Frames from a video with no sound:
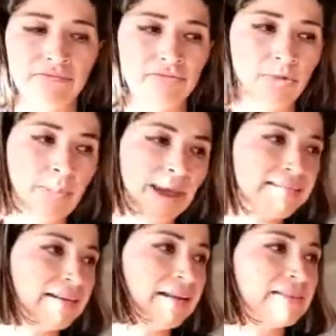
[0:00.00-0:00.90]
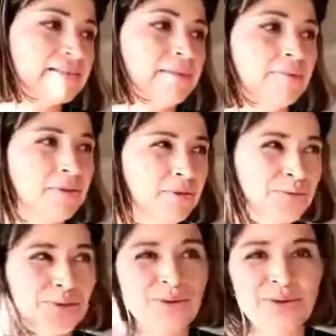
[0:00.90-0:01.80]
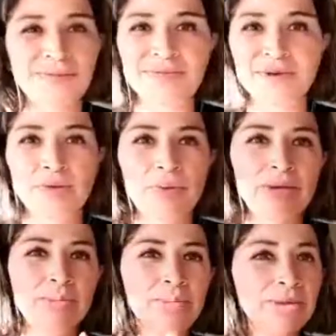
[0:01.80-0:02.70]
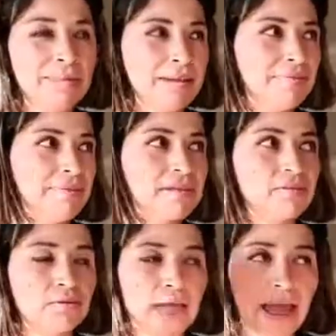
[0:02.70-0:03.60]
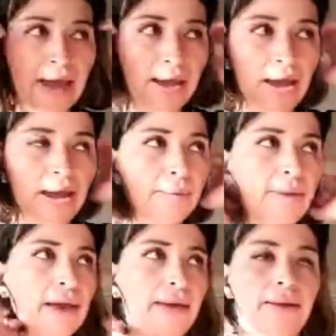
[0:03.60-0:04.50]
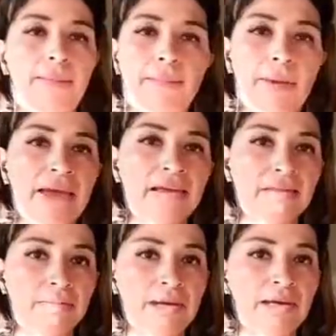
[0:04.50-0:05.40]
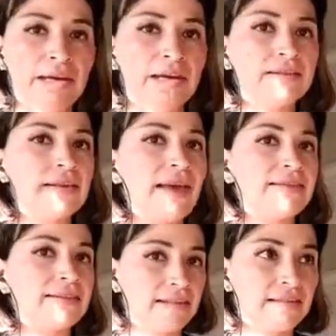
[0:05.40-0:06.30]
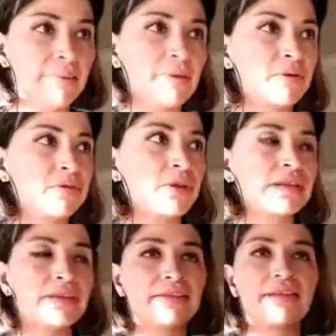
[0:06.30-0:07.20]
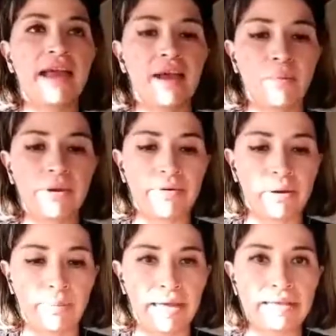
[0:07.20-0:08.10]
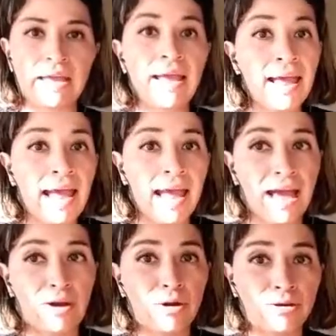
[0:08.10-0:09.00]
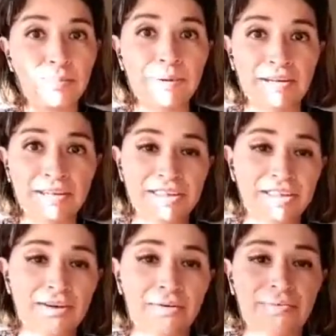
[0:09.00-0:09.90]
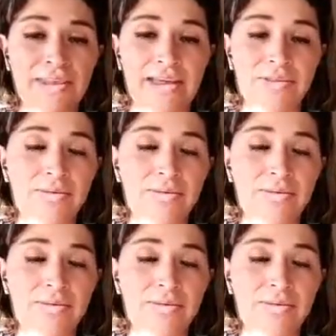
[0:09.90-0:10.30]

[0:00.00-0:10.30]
bassinets and you don't know if you want to put them in the first cot, I by experience as a sleep consultant, I will recommend a cot per each of the